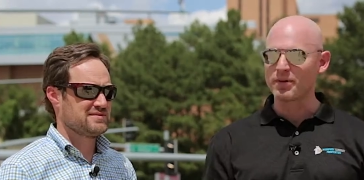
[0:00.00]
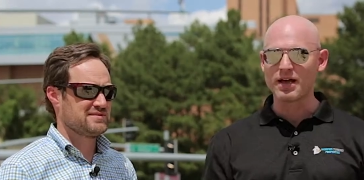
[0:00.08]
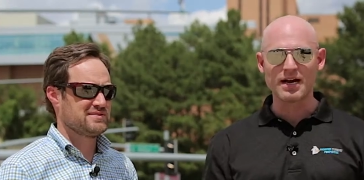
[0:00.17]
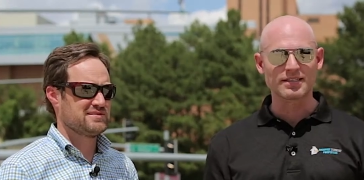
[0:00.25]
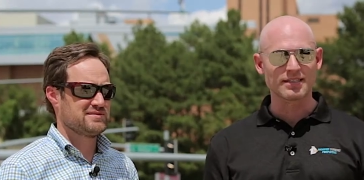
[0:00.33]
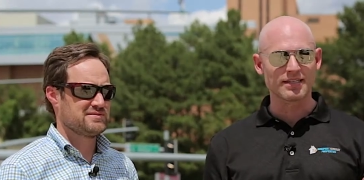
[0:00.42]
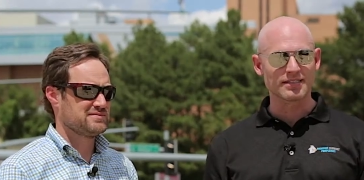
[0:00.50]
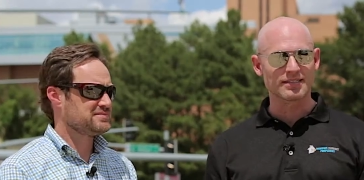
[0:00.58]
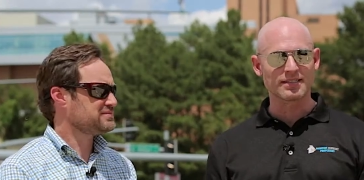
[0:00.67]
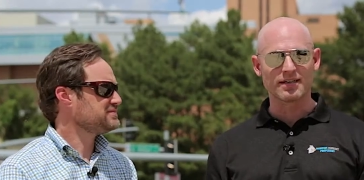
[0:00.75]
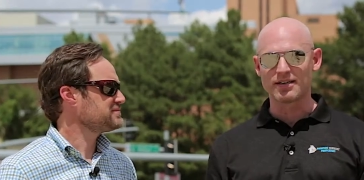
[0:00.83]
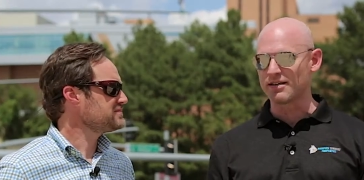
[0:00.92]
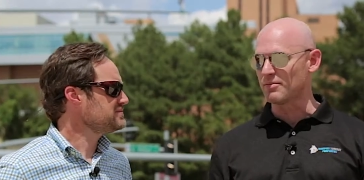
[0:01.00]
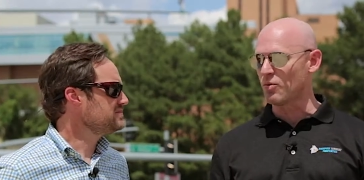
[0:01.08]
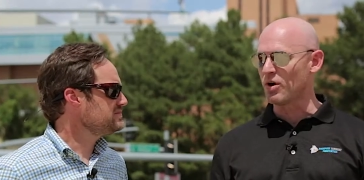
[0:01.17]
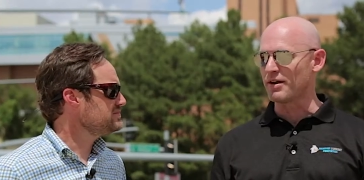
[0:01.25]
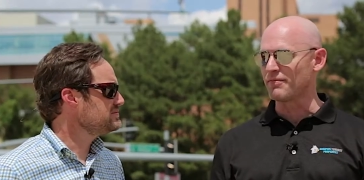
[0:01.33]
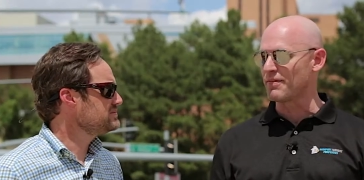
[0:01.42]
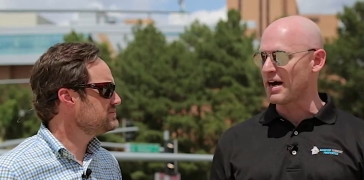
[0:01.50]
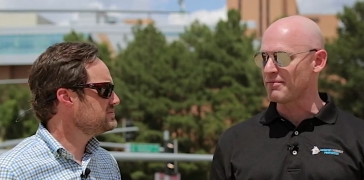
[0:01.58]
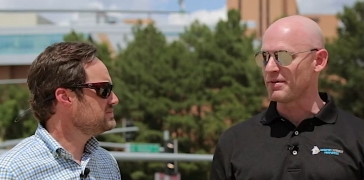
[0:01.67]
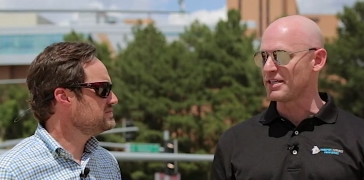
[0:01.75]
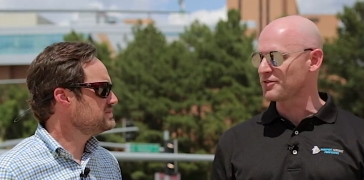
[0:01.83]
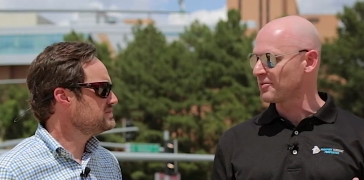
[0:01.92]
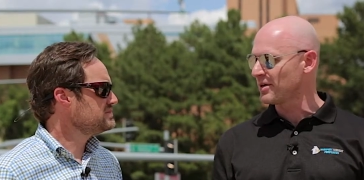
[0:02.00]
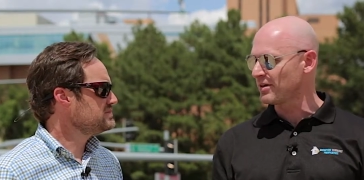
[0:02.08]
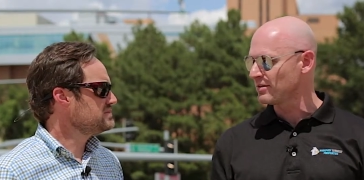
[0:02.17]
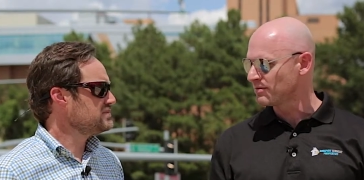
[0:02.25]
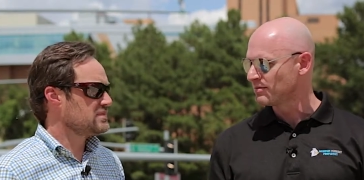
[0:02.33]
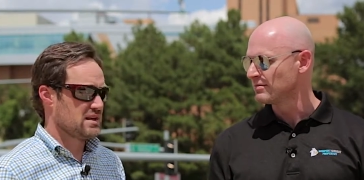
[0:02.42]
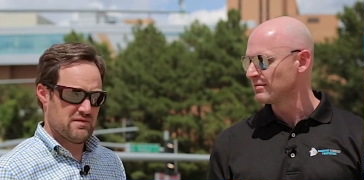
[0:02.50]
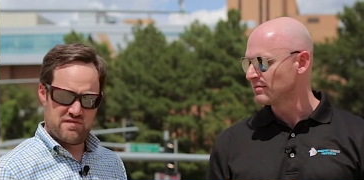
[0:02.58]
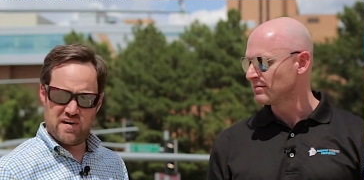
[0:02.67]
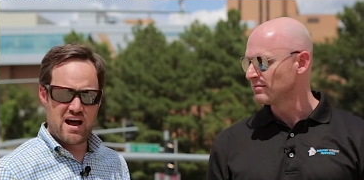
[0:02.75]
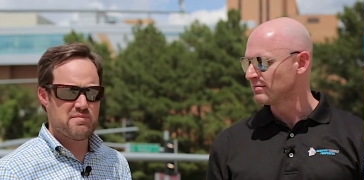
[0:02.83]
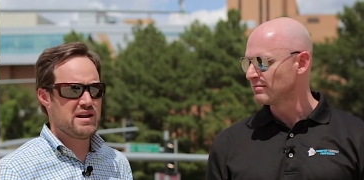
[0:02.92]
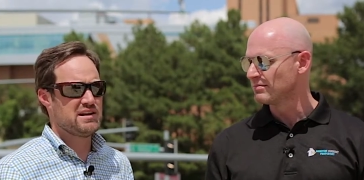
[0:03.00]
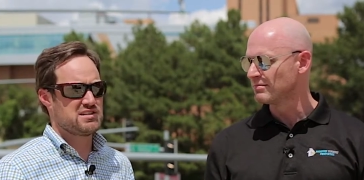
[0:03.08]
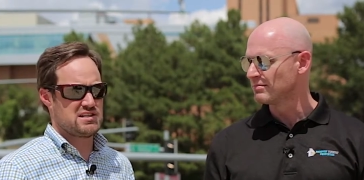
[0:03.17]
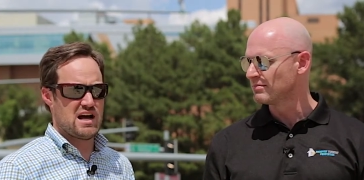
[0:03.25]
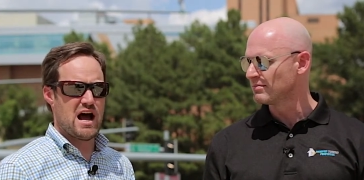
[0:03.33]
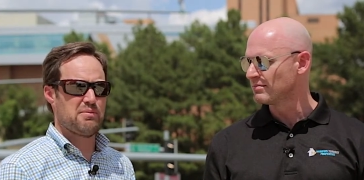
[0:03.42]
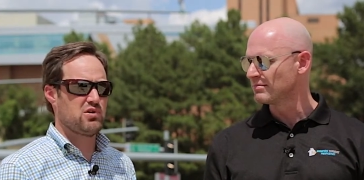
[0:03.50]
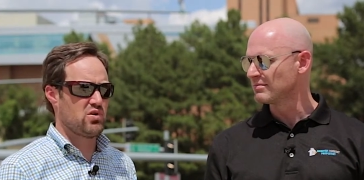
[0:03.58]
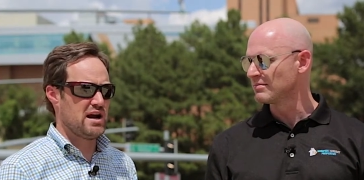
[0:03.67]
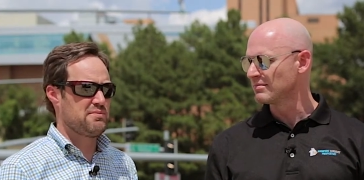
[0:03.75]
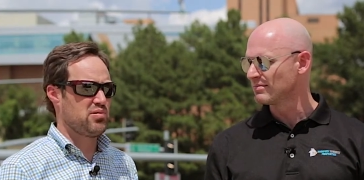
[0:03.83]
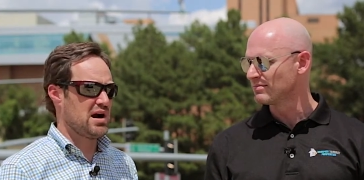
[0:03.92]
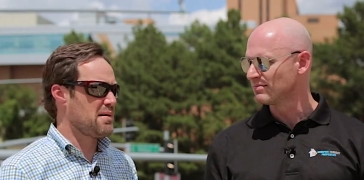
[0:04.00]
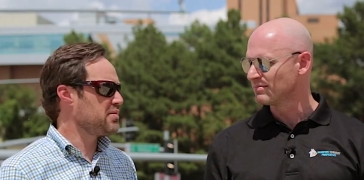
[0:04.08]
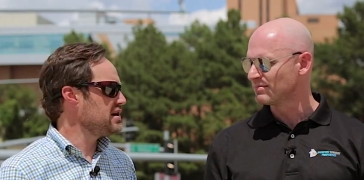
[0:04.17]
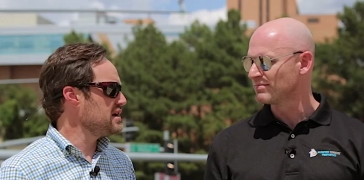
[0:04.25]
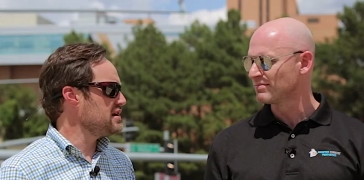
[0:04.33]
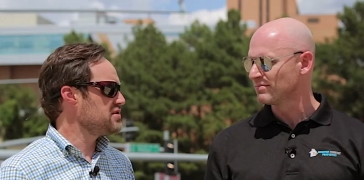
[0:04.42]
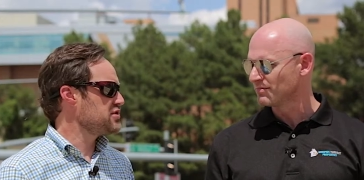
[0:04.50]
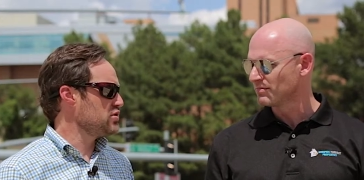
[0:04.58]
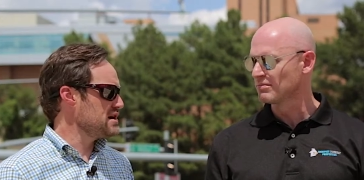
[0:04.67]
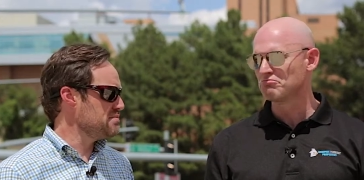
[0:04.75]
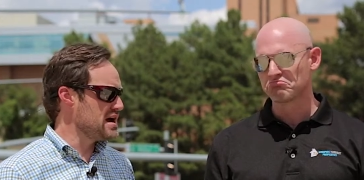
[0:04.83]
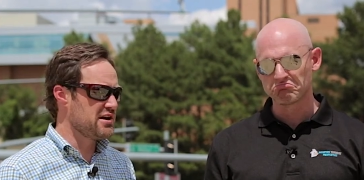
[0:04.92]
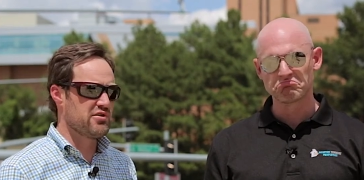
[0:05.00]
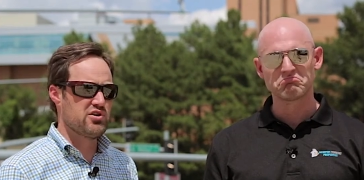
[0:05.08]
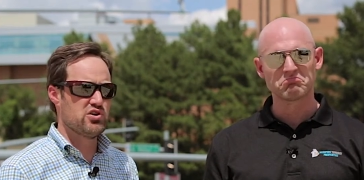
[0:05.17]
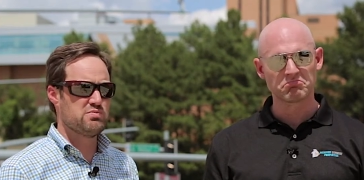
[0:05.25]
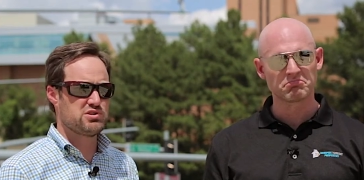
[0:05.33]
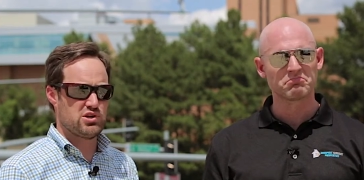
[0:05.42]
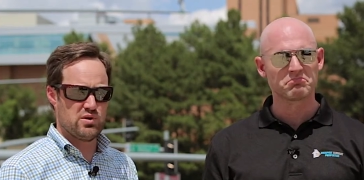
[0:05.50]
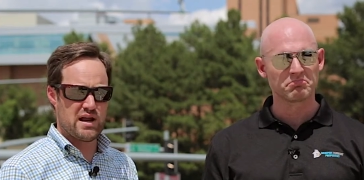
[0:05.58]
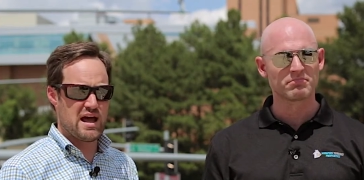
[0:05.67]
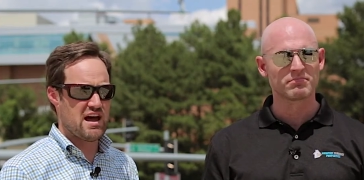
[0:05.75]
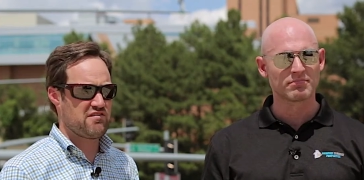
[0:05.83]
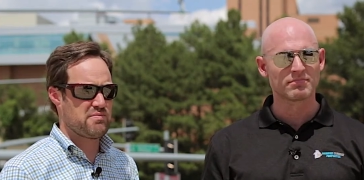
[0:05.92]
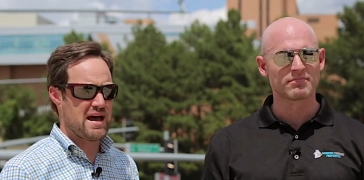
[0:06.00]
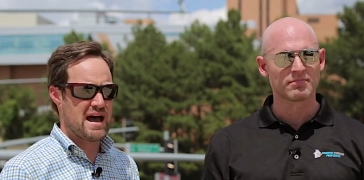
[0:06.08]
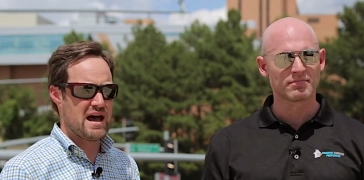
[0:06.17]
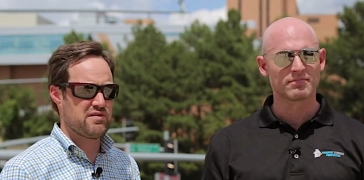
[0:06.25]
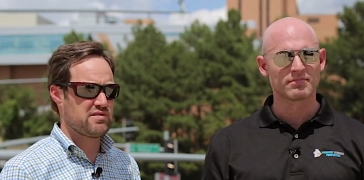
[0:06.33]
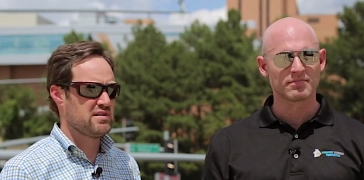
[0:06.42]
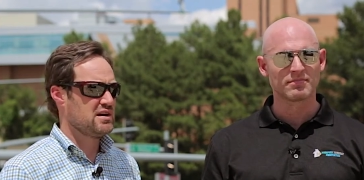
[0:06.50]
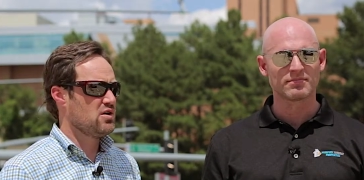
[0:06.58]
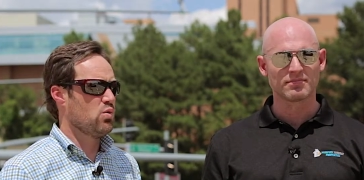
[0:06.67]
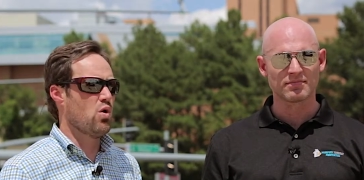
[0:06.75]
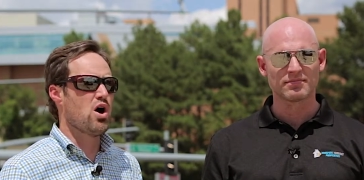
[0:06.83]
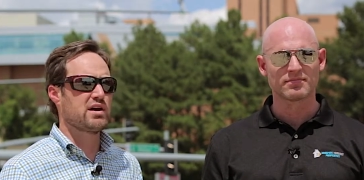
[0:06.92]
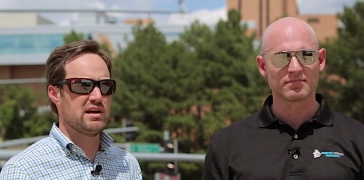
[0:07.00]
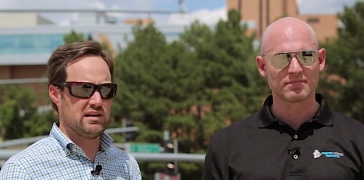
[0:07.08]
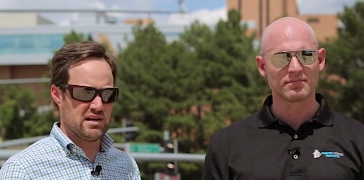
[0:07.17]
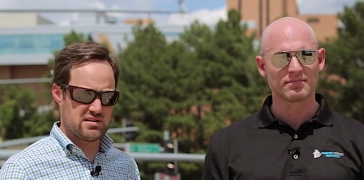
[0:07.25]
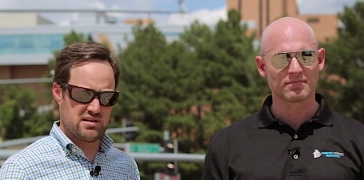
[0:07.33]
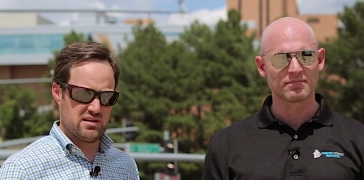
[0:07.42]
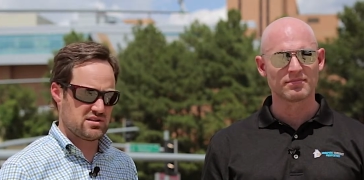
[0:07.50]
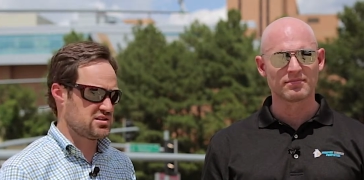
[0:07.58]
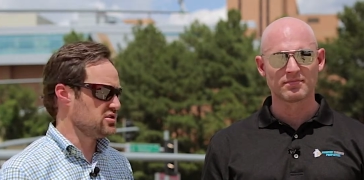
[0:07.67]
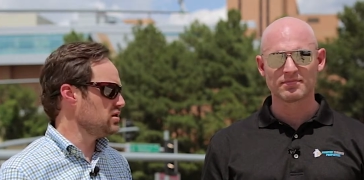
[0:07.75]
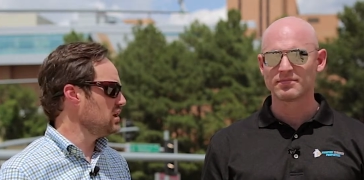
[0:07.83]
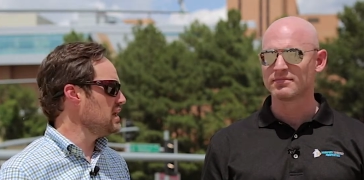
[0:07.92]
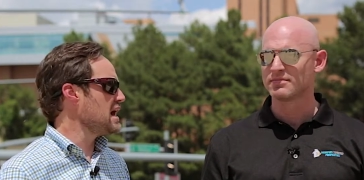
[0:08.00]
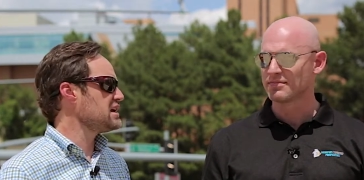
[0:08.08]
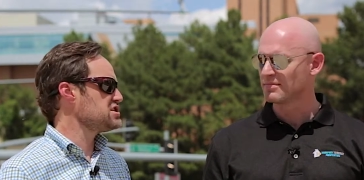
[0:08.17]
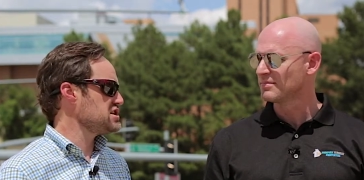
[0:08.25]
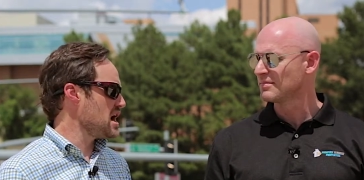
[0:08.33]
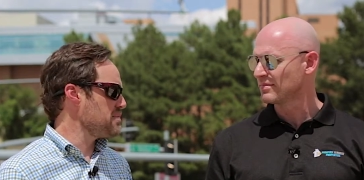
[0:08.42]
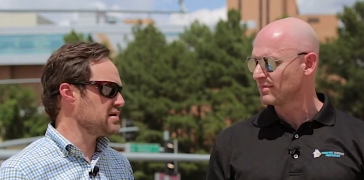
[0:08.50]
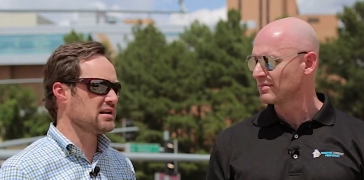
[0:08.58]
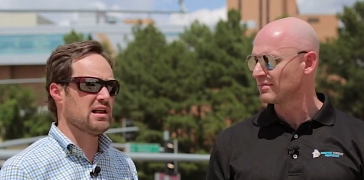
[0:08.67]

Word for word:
Speaker 1: Plaza that's, um, what, five minutes from here?
Speaker 2: Five minutes top. Great property, three bedroom, two and a half bath, walking distance to a lot of shopping,